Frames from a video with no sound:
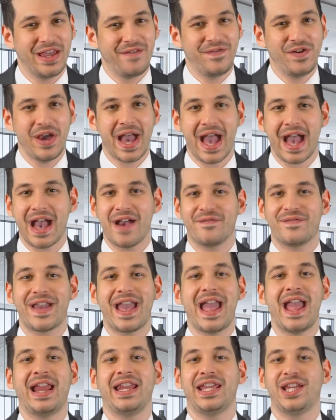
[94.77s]
If you
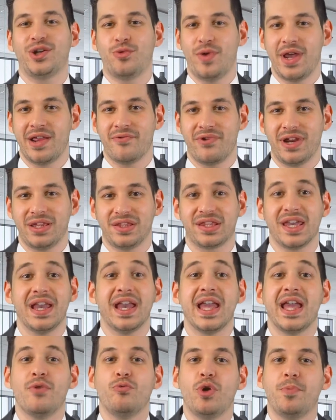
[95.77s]
have any queries,
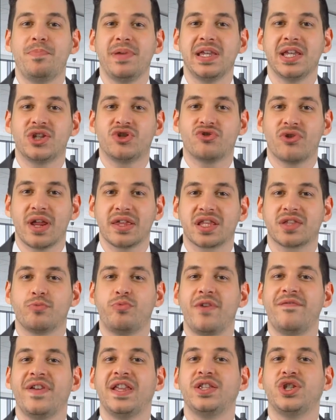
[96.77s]
it will be
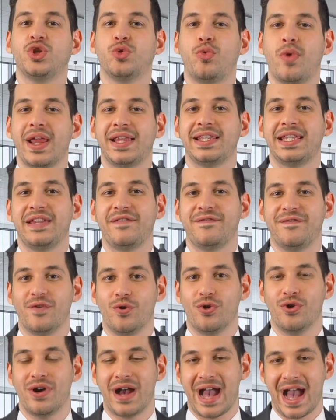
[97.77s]
addressed within
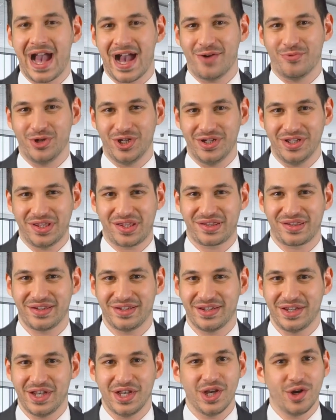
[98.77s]
twenty-four hours.
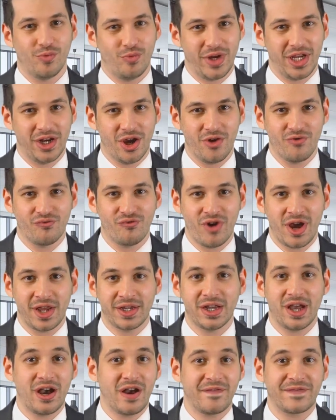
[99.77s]
We don't
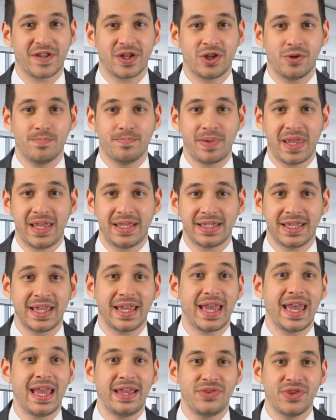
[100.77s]
run after
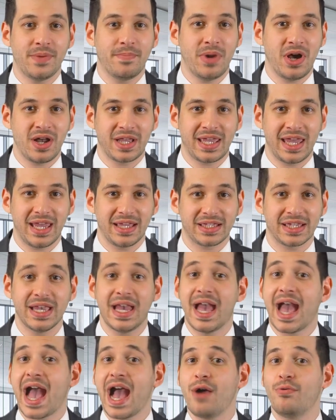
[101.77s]
competing in the market.
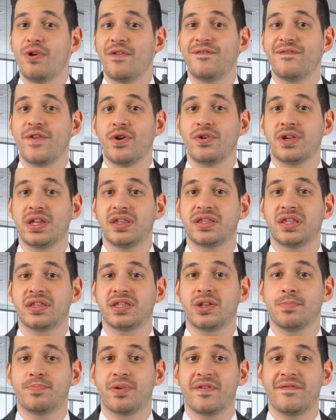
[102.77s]
Our focus
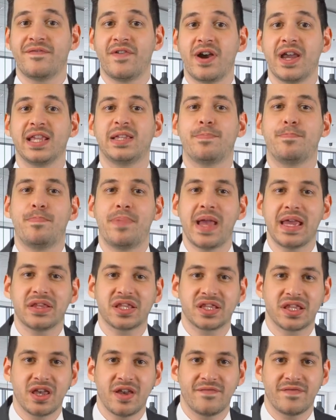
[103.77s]
is to provide
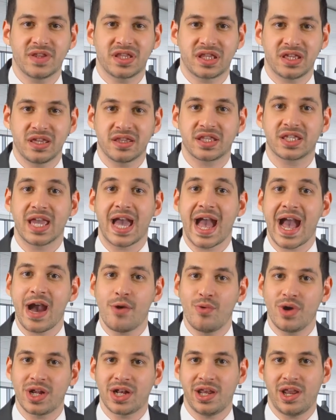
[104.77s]
best services to
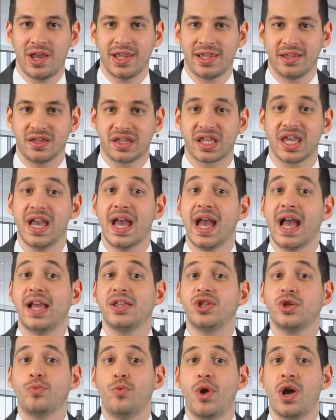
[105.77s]
our clients
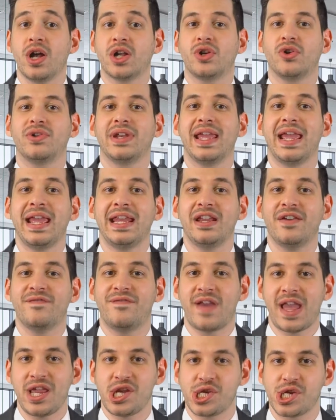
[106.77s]
and to work on
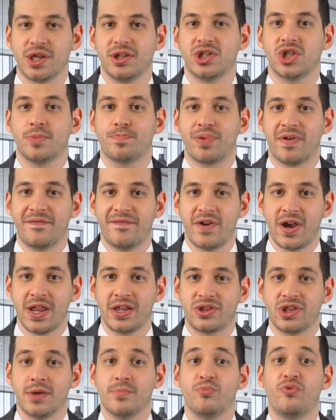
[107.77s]
innovation to
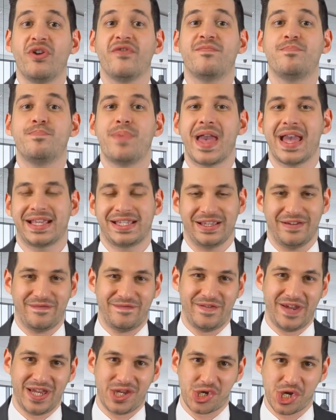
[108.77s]
provide them with better
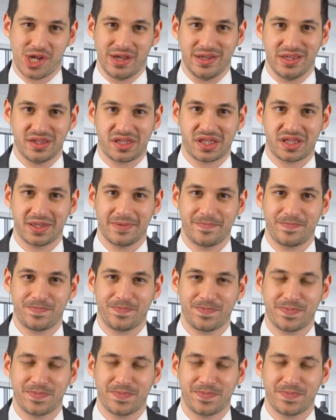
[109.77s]
features.